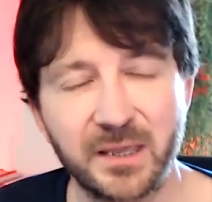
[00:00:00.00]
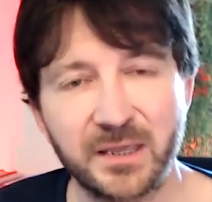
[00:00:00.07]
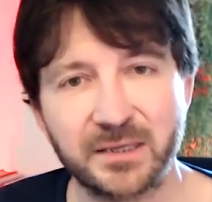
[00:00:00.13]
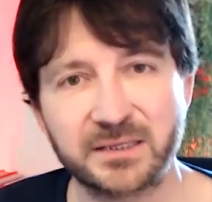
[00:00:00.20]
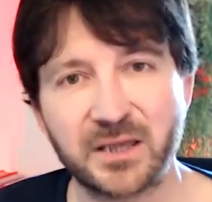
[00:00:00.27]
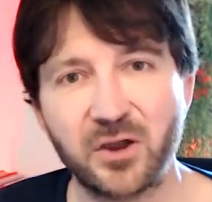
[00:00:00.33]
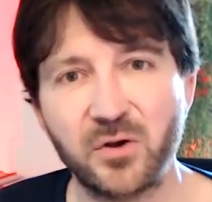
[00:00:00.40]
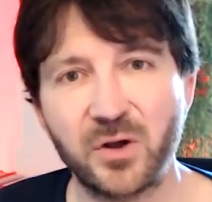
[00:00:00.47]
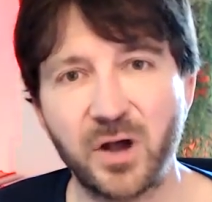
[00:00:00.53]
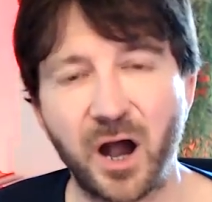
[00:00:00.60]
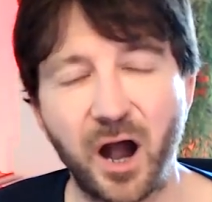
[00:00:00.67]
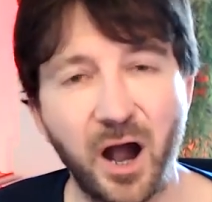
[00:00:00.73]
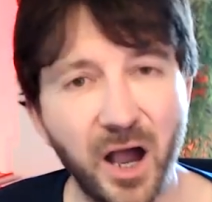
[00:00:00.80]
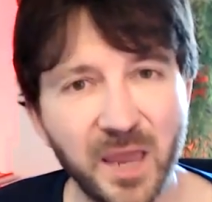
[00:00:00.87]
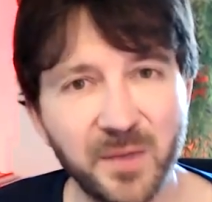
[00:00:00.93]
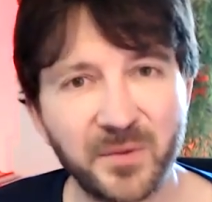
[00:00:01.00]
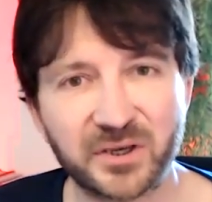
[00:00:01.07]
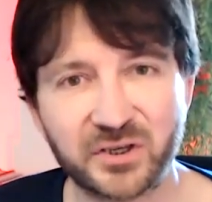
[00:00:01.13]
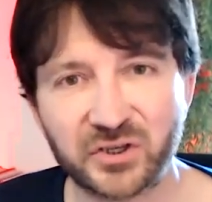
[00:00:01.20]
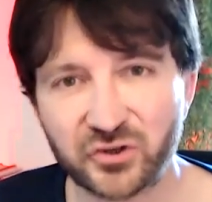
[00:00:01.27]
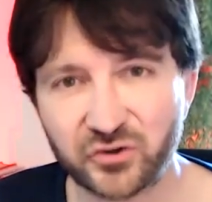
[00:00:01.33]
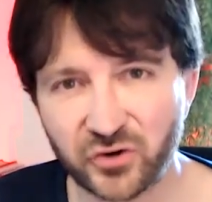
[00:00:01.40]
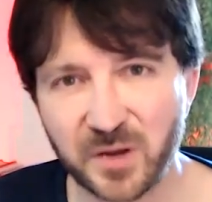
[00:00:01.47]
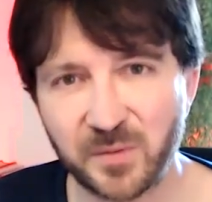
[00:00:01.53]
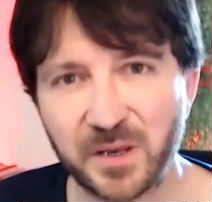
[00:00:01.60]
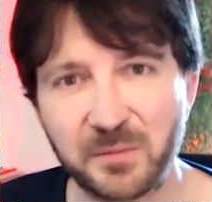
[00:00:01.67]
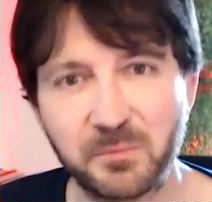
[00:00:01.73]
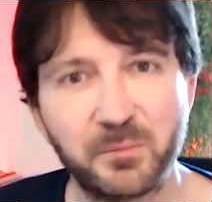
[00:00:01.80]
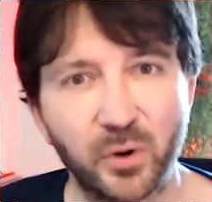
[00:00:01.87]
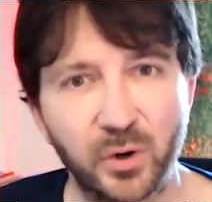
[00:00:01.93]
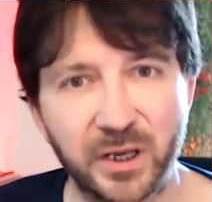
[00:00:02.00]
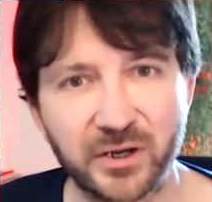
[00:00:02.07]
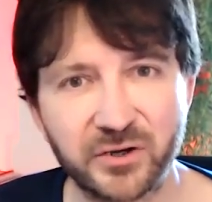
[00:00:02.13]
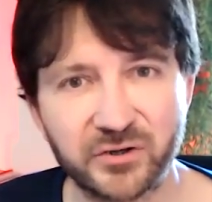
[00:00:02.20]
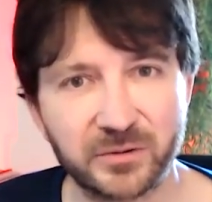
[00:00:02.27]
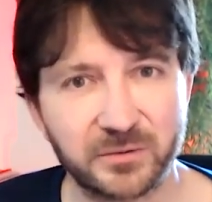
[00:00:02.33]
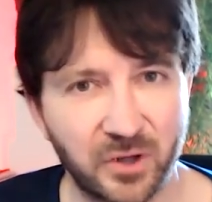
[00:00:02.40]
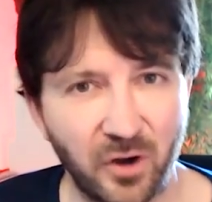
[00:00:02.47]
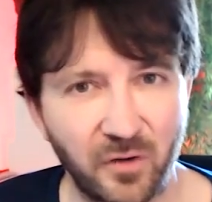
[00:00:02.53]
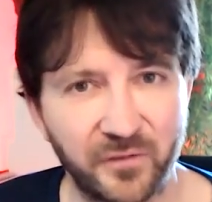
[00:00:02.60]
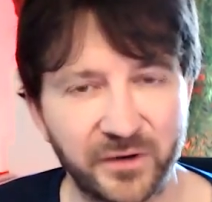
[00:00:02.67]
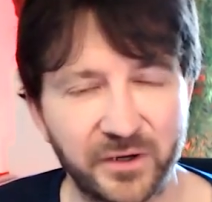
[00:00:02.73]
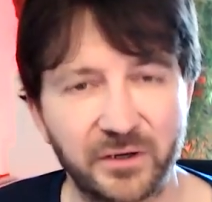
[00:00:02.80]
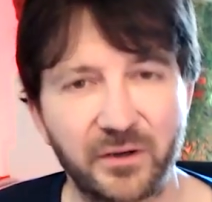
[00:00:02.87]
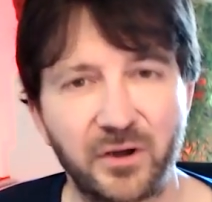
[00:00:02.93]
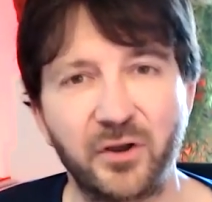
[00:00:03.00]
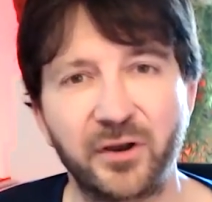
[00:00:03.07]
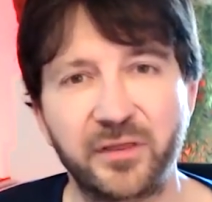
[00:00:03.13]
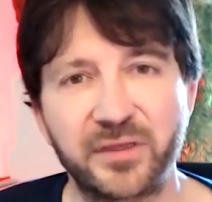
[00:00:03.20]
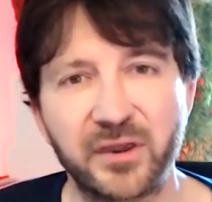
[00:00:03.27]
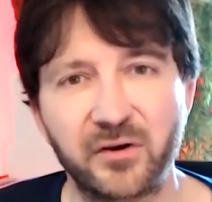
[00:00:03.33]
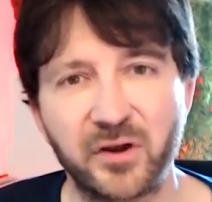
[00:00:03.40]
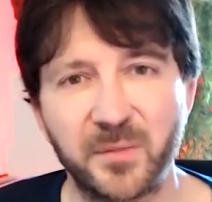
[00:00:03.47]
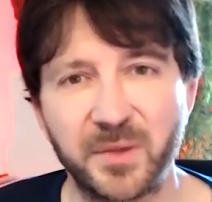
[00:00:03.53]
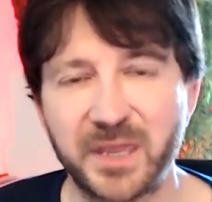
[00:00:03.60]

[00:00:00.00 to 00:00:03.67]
So I'm extremely bullish, confident on Ethereum.